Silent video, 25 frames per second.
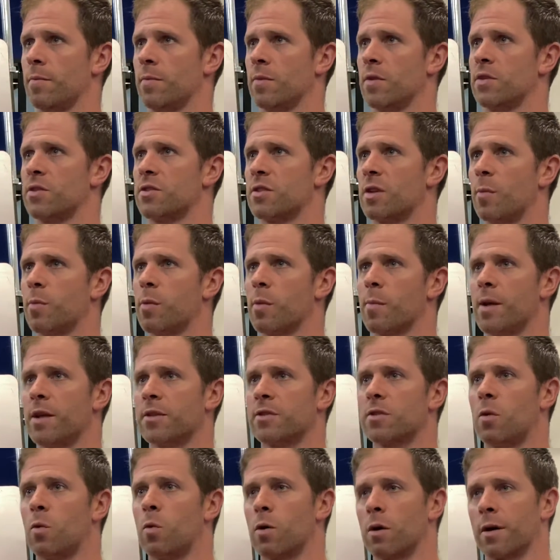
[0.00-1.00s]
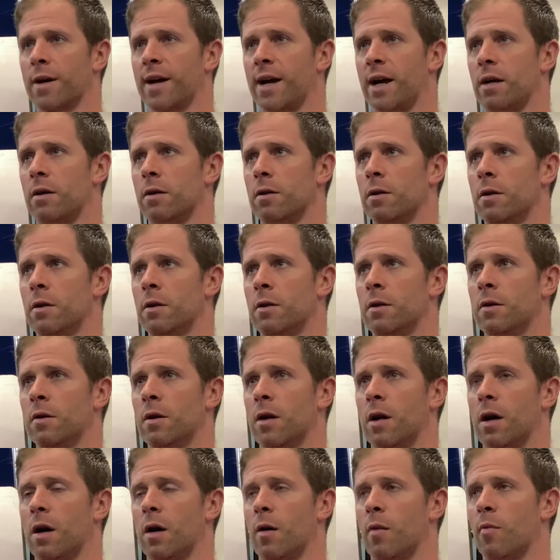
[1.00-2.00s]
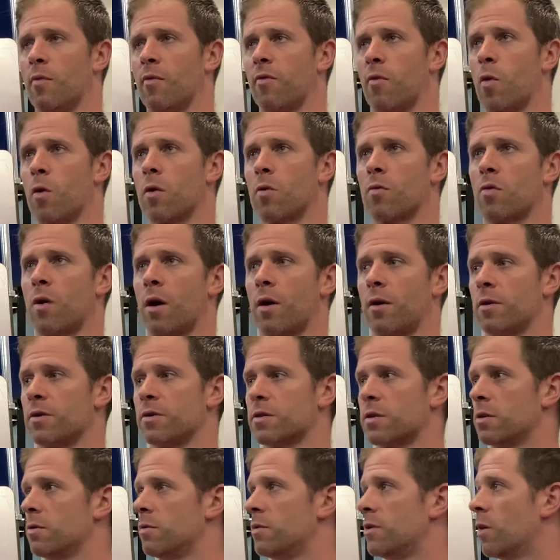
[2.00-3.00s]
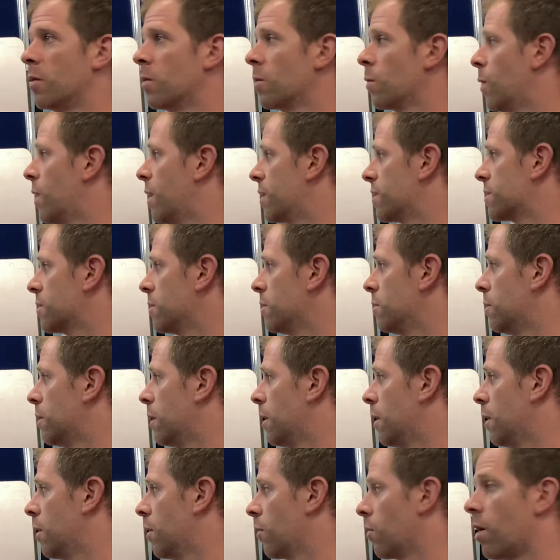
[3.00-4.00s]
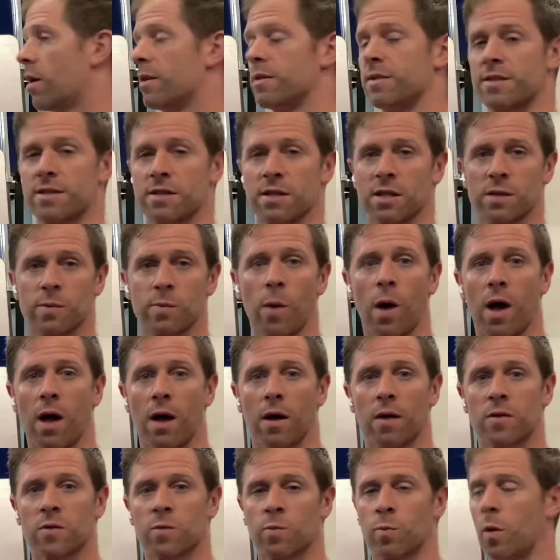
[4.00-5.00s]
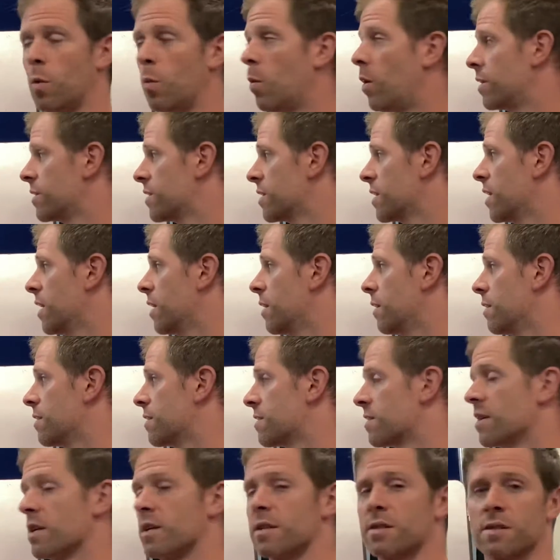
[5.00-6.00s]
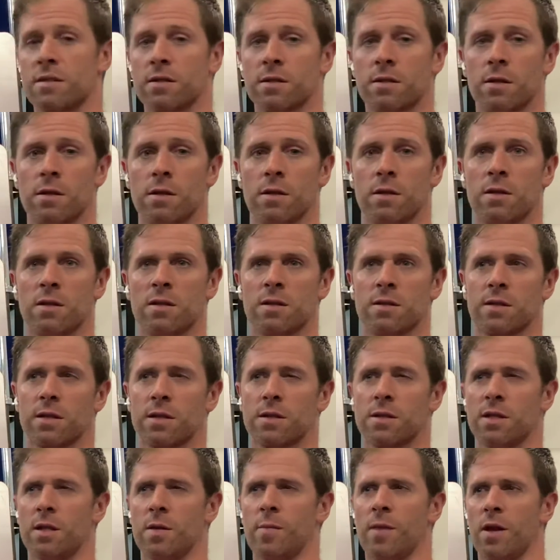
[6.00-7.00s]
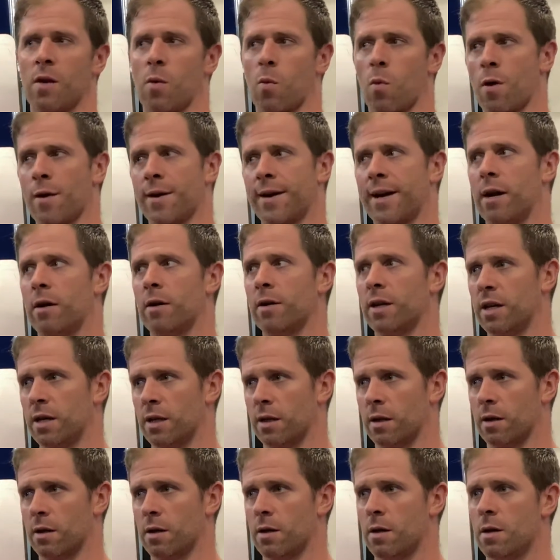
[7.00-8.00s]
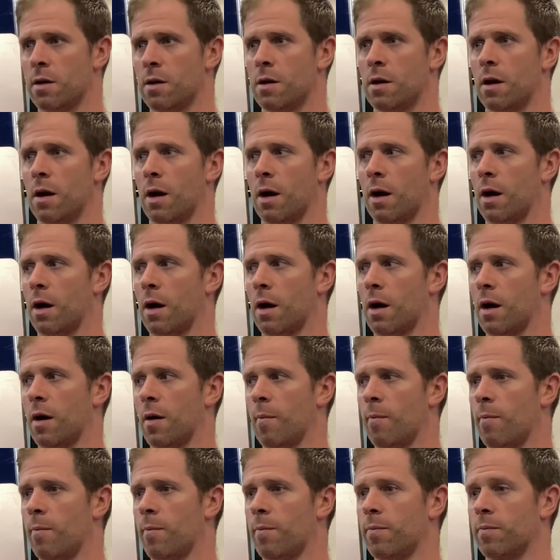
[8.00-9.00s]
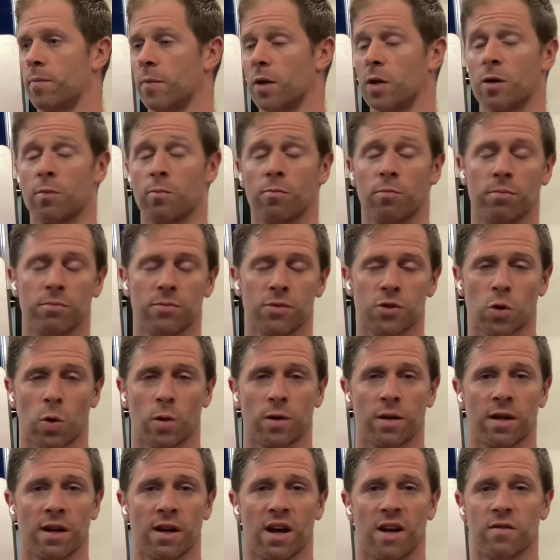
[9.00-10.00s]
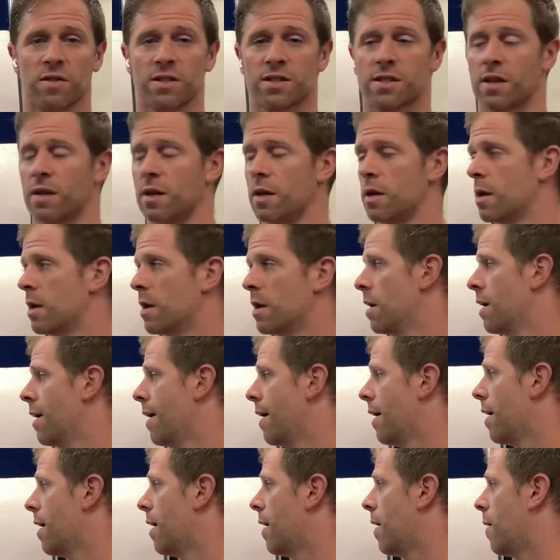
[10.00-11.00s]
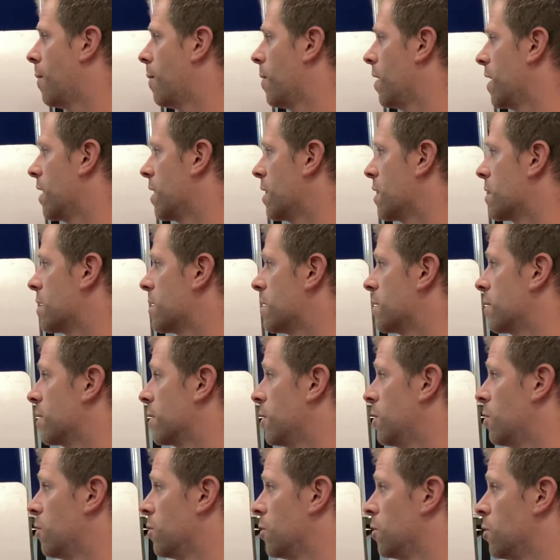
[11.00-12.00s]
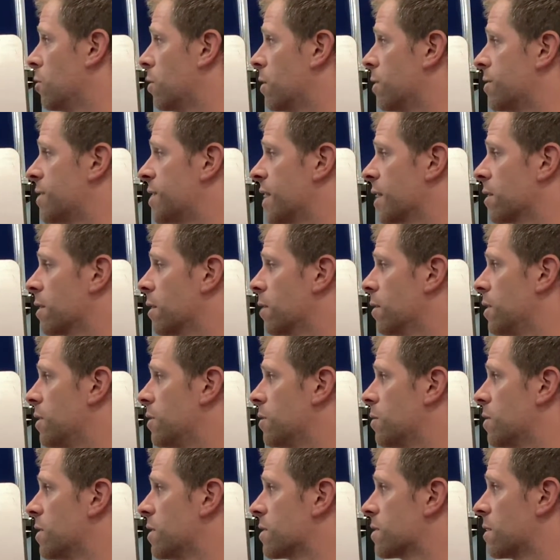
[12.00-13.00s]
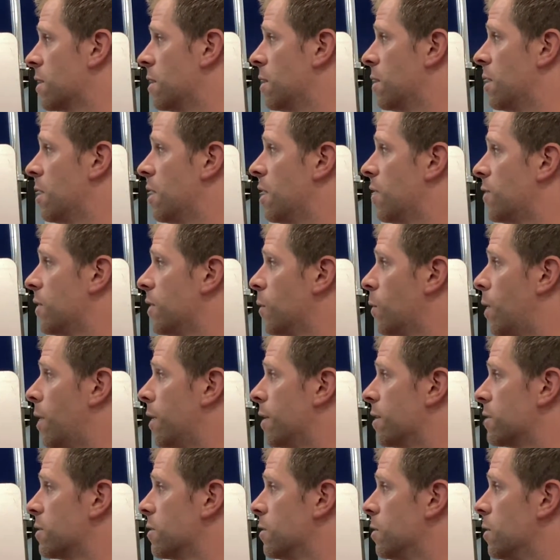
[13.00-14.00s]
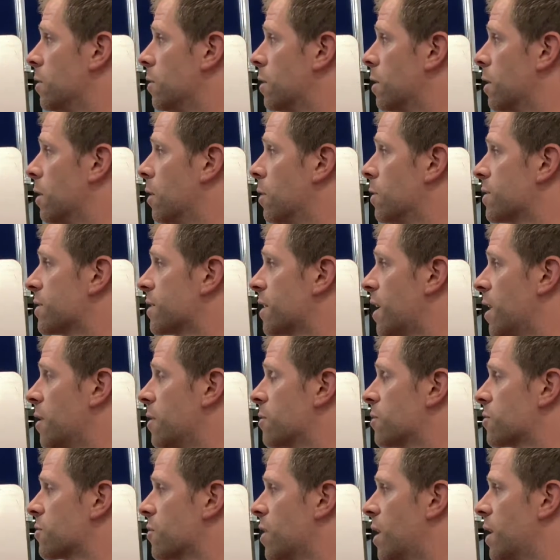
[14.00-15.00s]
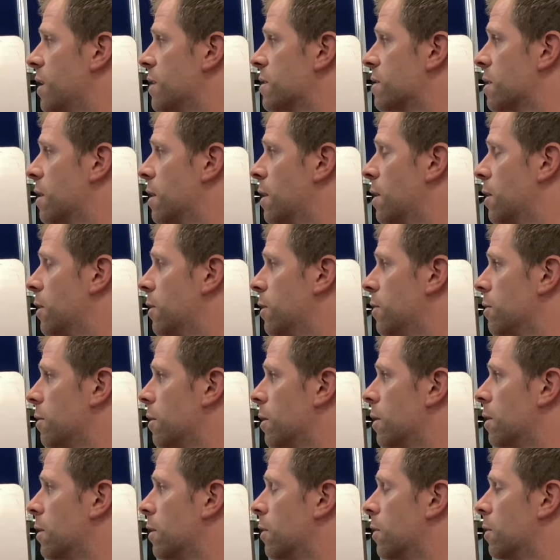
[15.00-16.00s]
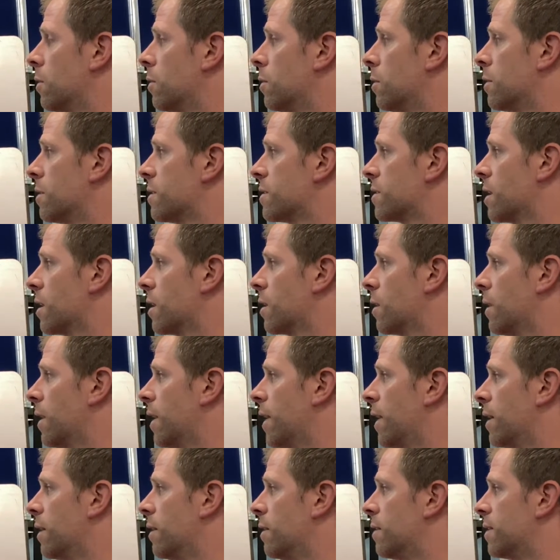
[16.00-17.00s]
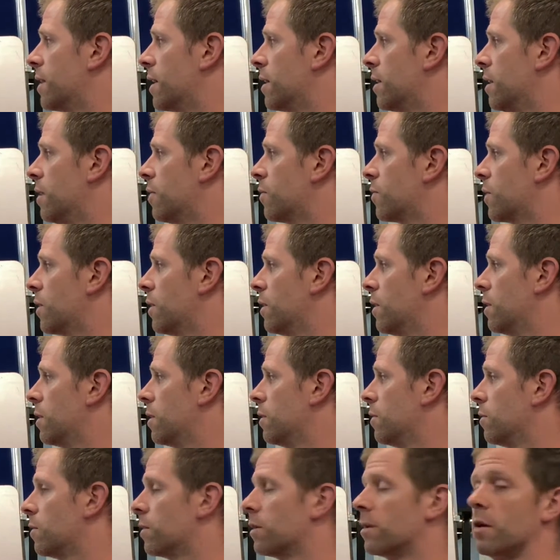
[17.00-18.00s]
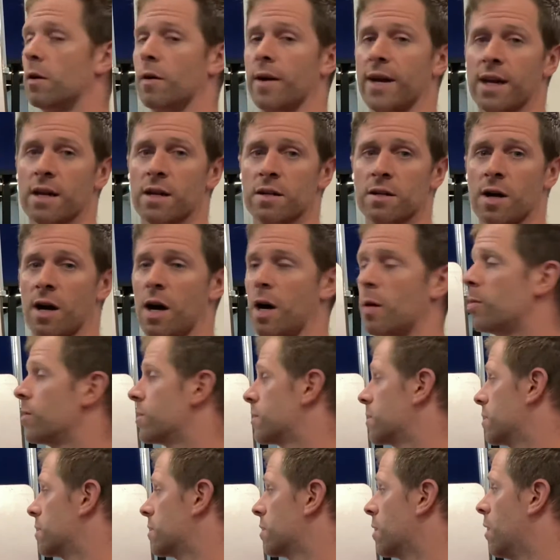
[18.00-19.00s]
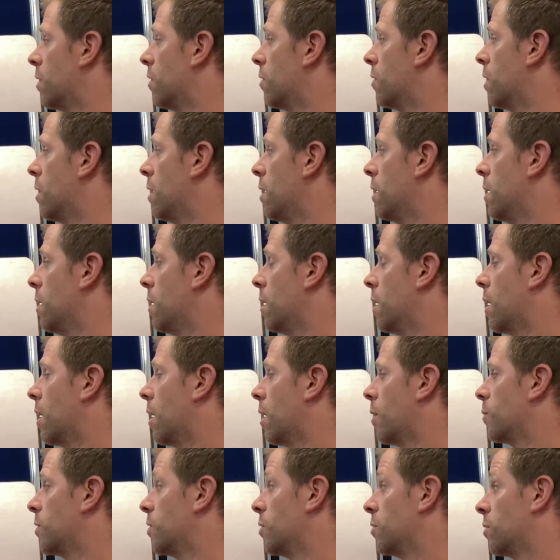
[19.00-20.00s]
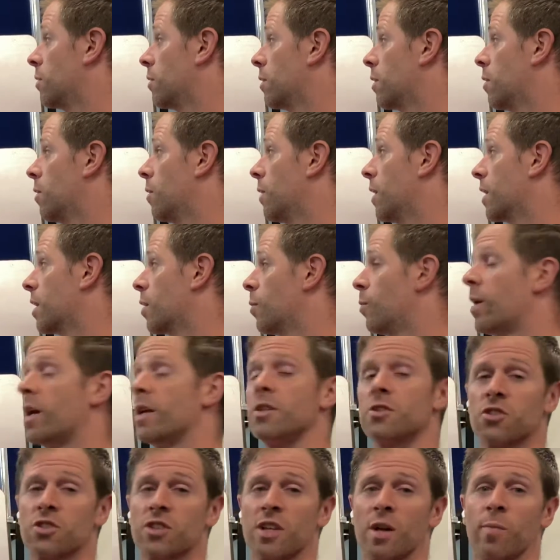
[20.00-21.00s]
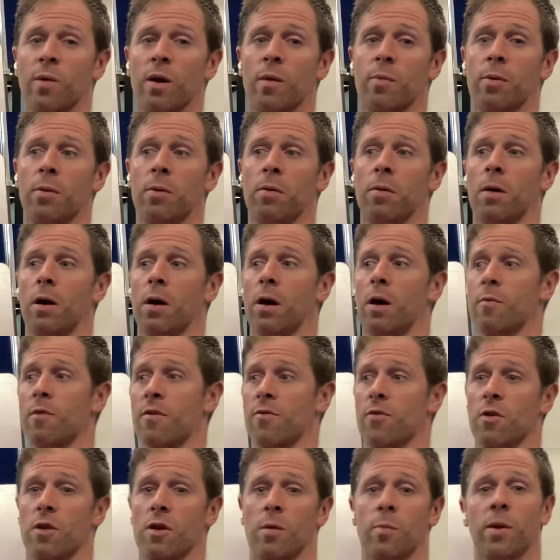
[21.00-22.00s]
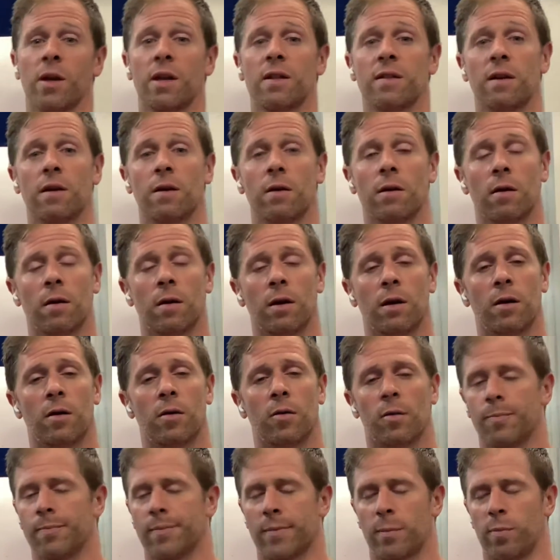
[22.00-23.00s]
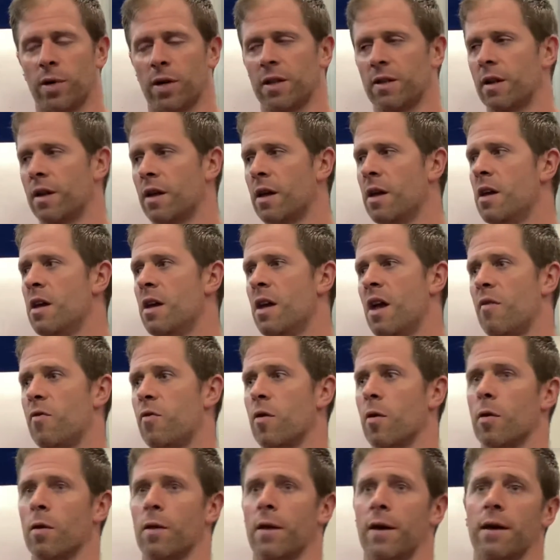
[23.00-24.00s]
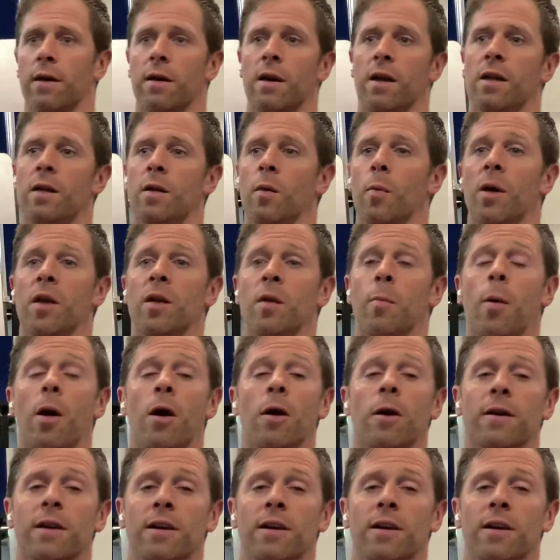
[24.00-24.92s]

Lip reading: supplemental workout for runners who don't want to run 6 miles, but want to get a 60-minute workout in. You can shorten it, obviously. And you know, you could technically do this if you wanted to. You could go skater strides. You could go single leg deadlift. You can go hand to opposite toe. You can go like a bench step up if you're in a picnic. If you're like in a park